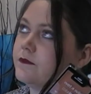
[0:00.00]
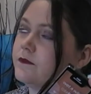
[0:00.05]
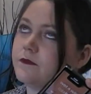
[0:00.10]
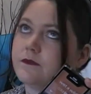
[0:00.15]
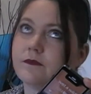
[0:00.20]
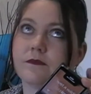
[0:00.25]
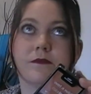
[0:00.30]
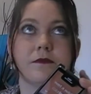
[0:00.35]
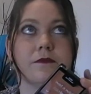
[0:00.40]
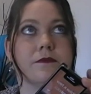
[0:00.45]

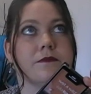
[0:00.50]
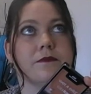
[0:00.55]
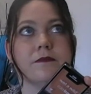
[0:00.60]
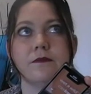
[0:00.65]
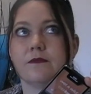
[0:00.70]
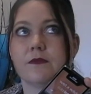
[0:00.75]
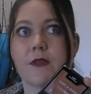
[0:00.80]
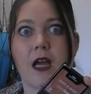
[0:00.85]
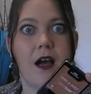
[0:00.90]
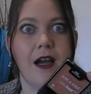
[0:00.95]

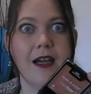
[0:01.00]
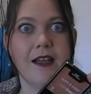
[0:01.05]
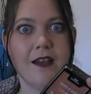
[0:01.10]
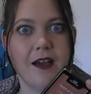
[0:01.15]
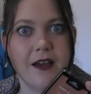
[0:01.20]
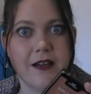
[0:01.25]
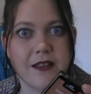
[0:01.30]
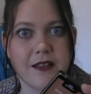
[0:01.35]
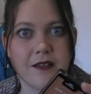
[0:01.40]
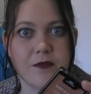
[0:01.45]

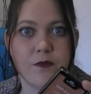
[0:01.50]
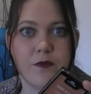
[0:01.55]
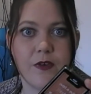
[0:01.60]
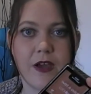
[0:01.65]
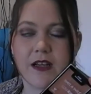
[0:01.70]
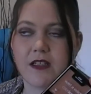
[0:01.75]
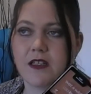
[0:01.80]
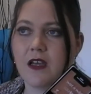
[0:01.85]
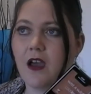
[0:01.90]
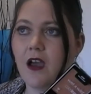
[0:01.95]
highlighters. In
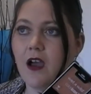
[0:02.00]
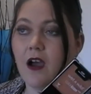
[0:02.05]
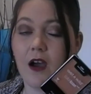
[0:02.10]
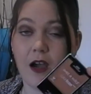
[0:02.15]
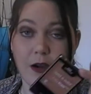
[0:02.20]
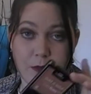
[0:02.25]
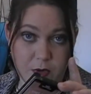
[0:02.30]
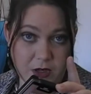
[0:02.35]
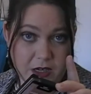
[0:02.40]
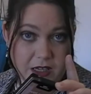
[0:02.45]
fact,
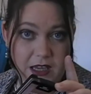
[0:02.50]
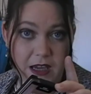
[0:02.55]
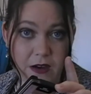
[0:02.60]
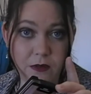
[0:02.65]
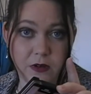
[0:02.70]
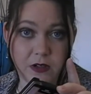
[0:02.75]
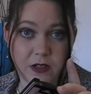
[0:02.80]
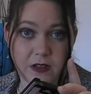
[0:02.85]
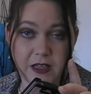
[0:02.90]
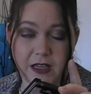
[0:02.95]
I want to get
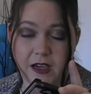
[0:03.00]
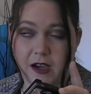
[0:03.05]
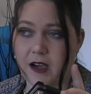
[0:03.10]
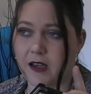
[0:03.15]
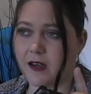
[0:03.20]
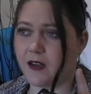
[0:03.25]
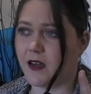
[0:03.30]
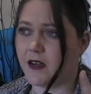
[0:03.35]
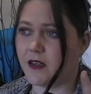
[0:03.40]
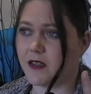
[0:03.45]
one of their
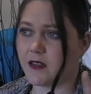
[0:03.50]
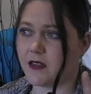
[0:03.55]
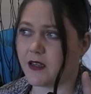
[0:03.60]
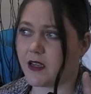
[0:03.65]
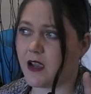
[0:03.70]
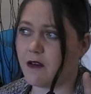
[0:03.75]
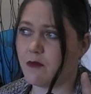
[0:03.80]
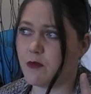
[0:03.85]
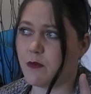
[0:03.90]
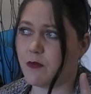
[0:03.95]
highlighters. I
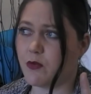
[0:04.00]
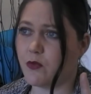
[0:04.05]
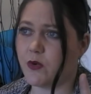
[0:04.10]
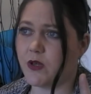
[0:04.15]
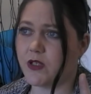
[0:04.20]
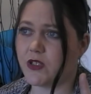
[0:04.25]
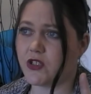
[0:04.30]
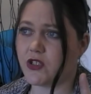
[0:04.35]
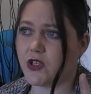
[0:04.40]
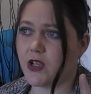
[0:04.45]
can't remember
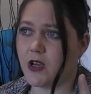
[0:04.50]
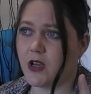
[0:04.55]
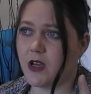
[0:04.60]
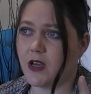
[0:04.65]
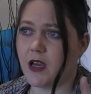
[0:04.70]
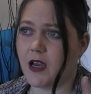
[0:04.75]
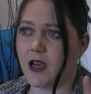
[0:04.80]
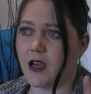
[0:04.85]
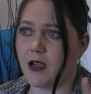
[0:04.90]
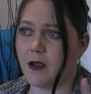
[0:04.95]
which
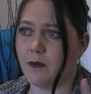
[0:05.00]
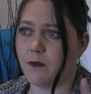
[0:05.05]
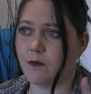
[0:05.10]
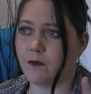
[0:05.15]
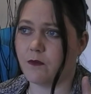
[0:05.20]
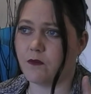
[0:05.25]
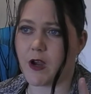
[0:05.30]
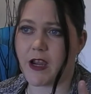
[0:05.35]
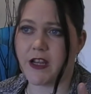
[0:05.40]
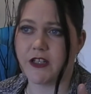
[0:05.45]

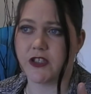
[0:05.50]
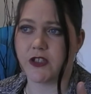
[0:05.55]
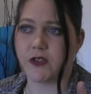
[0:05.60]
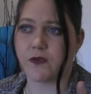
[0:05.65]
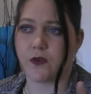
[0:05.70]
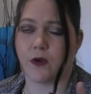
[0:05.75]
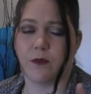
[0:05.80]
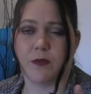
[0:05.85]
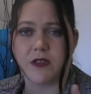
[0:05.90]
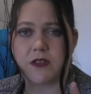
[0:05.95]
range it's
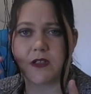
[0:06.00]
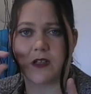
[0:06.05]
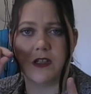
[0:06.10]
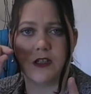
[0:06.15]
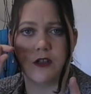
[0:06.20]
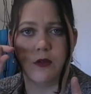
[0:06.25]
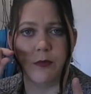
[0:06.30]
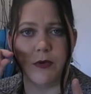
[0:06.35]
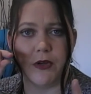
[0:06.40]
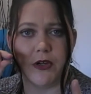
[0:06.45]
from, but it's got a
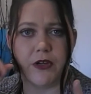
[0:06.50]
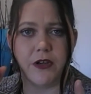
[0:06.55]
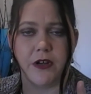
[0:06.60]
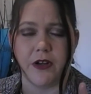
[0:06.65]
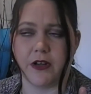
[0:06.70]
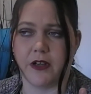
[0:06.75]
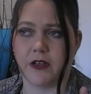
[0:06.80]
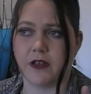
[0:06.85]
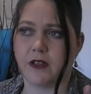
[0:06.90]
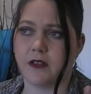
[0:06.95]
little bird
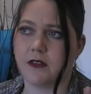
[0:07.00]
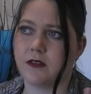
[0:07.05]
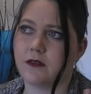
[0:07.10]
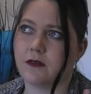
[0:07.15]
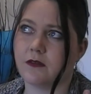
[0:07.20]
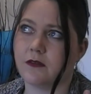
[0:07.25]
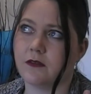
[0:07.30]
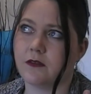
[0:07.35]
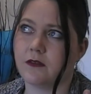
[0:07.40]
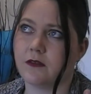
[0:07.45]
on it.
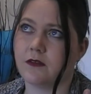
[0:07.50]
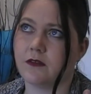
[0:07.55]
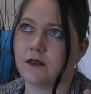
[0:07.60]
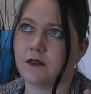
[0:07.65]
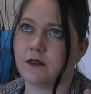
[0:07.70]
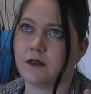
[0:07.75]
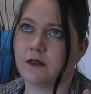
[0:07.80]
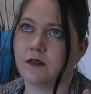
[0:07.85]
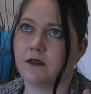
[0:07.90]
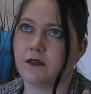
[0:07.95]

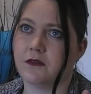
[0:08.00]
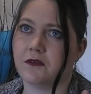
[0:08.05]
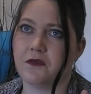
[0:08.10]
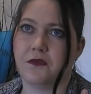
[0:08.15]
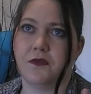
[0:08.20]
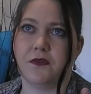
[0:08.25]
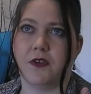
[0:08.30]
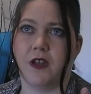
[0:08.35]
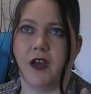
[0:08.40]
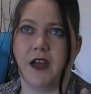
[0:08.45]

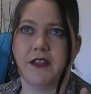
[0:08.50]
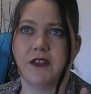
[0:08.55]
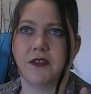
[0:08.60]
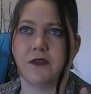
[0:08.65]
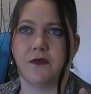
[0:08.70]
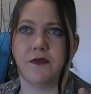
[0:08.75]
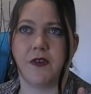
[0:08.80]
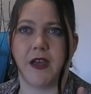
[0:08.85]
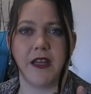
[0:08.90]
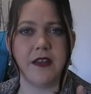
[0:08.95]
Flight of
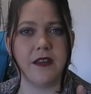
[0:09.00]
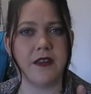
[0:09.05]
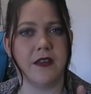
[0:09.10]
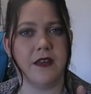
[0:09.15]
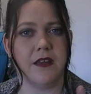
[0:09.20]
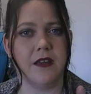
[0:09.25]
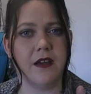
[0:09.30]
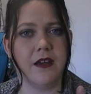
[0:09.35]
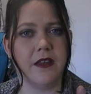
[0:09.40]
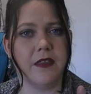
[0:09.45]
Fancy,
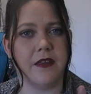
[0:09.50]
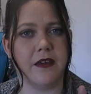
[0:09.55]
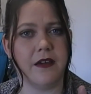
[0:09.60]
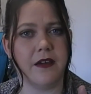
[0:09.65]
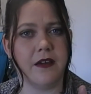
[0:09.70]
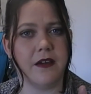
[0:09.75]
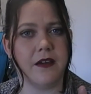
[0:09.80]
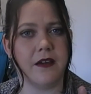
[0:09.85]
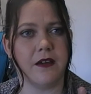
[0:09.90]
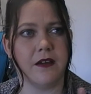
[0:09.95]
I
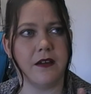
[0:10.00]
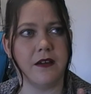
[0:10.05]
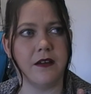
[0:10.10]
think?